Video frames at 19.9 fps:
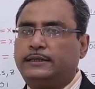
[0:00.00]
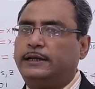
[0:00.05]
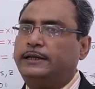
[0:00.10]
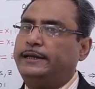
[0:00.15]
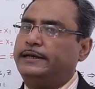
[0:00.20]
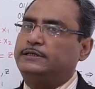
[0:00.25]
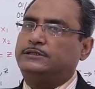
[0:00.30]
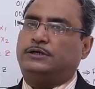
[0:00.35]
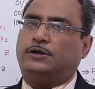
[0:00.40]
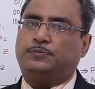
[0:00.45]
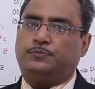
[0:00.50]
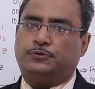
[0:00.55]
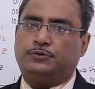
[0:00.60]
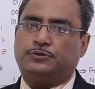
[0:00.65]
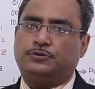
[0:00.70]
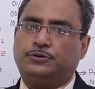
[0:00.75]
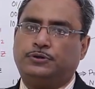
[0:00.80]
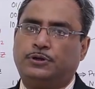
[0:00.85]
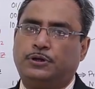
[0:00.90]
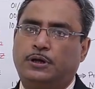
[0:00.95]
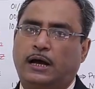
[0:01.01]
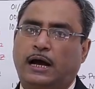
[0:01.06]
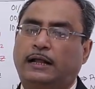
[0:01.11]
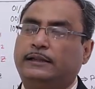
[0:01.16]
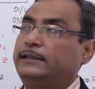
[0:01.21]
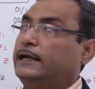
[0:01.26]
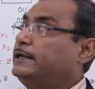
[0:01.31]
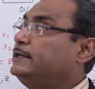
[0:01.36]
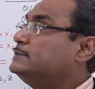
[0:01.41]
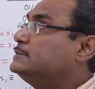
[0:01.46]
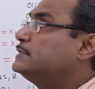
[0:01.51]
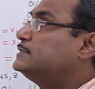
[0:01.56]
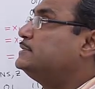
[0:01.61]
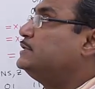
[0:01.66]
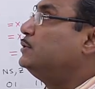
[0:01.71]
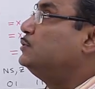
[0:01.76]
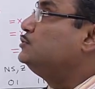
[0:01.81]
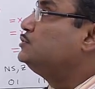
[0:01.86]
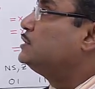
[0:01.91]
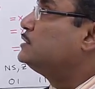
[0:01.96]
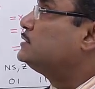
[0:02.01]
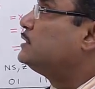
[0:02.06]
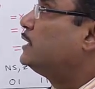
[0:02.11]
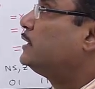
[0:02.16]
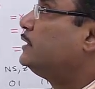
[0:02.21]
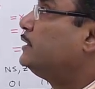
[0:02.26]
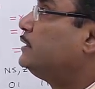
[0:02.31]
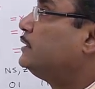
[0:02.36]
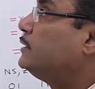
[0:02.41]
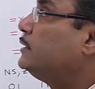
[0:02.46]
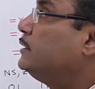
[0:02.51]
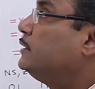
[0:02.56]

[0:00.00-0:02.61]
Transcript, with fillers: the next output and that is the sequential circuit.